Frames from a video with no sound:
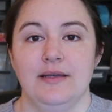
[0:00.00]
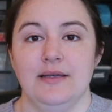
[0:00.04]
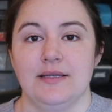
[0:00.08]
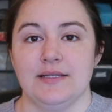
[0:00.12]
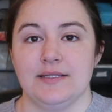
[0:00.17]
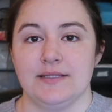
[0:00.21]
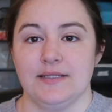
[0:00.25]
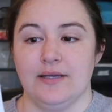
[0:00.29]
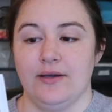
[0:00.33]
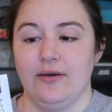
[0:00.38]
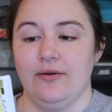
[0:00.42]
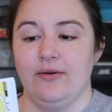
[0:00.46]

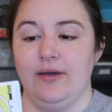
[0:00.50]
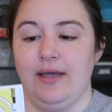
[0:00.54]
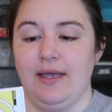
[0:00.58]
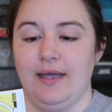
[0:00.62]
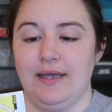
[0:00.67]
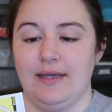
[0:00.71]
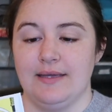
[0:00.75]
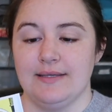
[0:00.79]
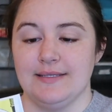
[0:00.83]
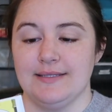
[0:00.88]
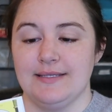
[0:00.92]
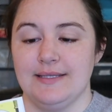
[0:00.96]
So
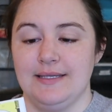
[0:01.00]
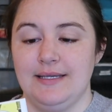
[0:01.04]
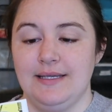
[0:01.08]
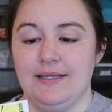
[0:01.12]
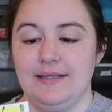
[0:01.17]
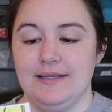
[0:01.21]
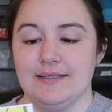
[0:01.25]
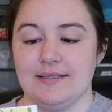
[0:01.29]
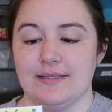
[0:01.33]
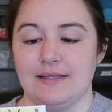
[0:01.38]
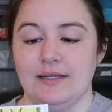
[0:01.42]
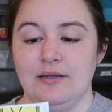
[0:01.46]
a
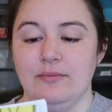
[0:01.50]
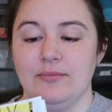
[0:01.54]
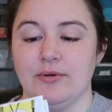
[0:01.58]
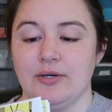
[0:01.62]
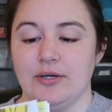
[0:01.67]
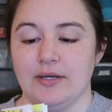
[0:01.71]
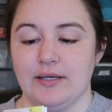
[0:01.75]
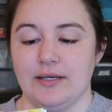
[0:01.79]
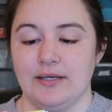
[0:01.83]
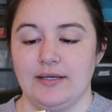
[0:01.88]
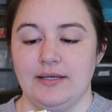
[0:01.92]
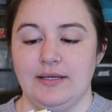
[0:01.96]
zine is a little
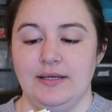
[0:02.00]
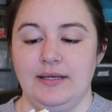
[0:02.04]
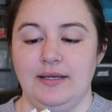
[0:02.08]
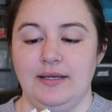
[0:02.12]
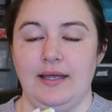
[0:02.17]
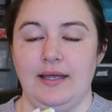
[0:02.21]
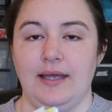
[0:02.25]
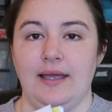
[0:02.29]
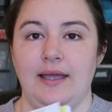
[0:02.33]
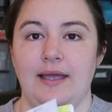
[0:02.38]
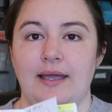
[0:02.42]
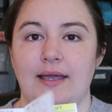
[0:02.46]
book,
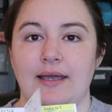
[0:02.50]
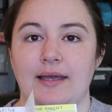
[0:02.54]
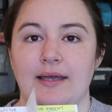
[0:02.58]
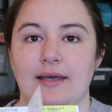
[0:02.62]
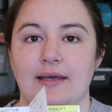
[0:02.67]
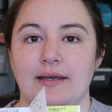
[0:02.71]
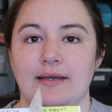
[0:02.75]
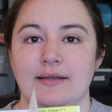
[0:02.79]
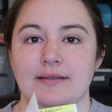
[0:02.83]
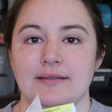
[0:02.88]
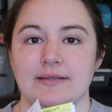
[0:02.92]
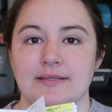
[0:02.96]

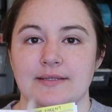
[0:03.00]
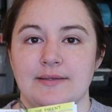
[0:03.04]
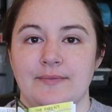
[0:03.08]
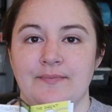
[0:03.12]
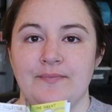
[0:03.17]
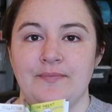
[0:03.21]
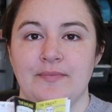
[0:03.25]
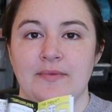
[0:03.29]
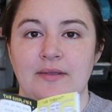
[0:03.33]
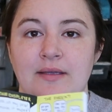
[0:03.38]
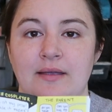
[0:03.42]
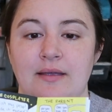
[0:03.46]
and there's
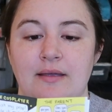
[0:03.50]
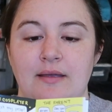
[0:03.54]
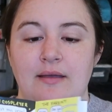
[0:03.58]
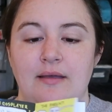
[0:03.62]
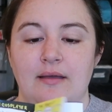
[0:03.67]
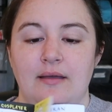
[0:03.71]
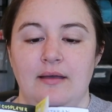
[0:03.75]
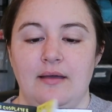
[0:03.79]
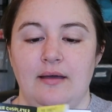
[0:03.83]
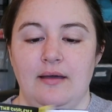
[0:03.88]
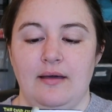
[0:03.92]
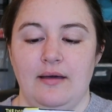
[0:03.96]

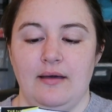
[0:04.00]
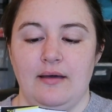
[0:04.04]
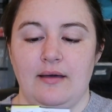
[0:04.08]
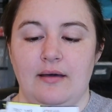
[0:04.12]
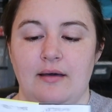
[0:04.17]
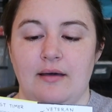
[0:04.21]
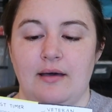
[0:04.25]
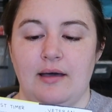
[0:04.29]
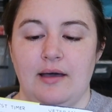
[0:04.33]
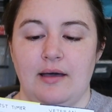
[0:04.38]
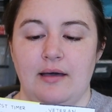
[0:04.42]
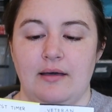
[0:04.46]

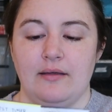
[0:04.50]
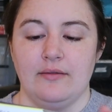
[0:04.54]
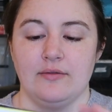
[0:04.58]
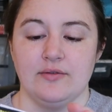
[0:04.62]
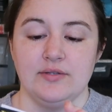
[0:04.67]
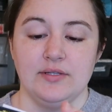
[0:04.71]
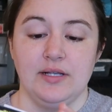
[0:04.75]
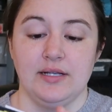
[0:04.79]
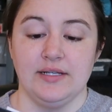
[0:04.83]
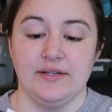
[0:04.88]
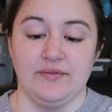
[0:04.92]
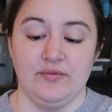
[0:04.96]

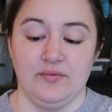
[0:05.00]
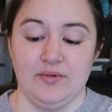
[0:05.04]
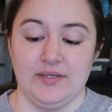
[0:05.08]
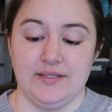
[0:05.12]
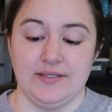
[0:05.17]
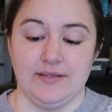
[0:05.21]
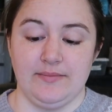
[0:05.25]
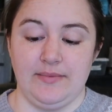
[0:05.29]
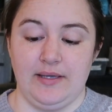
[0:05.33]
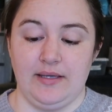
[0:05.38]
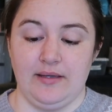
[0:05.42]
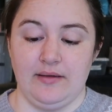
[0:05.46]
a lot of different ways
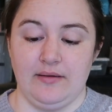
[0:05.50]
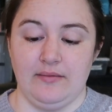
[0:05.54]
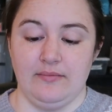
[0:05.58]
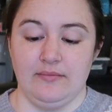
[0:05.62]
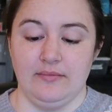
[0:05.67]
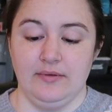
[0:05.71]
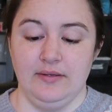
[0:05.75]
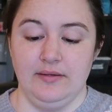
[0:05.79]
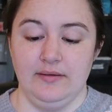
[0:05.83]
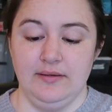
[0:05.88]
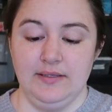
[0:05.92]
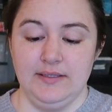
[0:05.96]
to make
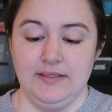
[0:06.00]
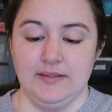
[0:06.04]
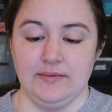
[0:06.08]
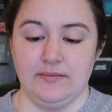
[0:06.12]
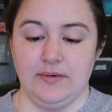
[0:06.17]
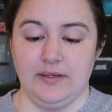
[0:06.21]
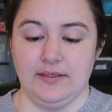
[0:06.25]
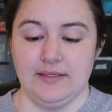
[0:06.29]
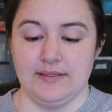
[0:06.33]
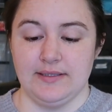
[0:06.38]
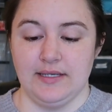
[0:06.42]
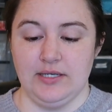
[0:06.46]
them. This
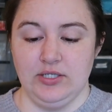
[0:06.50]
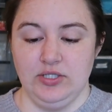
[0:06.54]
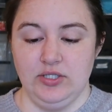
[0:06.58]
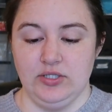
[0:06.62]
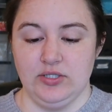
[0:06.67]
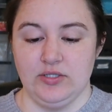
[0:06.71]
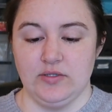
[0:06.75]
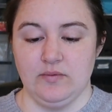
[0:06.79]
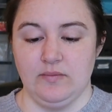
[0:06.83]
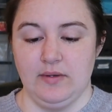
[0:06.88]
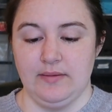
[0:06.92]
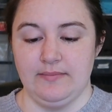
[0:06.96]
one is actually
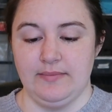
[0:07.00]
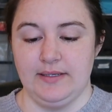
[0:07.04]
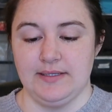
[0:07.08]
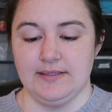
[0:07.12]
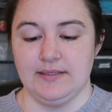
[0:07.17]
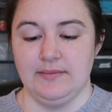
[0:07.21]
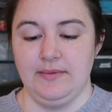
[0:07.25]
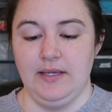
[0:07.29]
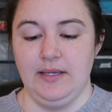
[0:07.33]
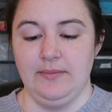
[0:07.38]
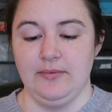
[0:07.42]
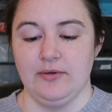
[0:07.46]
just one
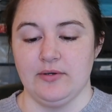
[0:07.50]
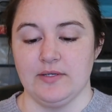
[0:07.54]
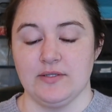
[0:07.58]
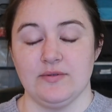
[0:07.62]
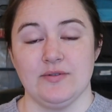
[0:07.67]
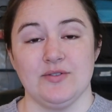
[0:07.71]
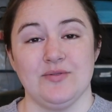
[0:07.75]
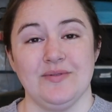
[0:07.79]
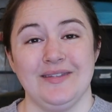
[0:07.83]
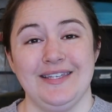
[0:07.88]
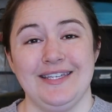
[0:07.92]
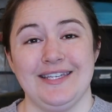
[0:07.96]
piece of paper, so
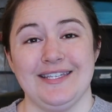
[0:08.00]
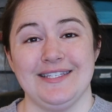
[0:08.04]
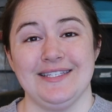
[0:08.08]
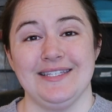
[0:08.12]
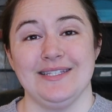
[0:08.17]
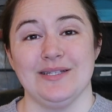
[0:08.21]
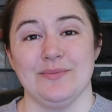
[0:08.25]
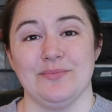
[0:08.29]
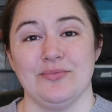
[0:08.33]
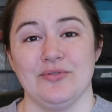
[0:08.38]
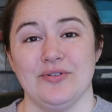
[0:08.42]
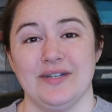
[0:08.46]
it's really easy
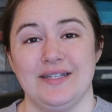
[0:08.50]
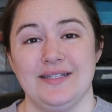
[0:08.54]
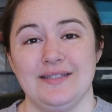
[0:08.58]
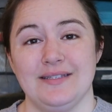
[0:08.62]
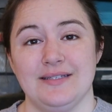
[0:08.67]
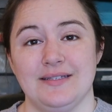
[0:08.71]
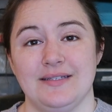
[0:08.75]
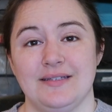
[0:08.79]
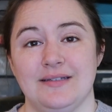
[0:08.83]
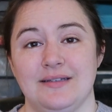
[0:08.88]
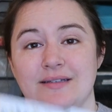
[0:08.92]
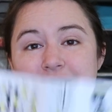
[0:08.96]
to print.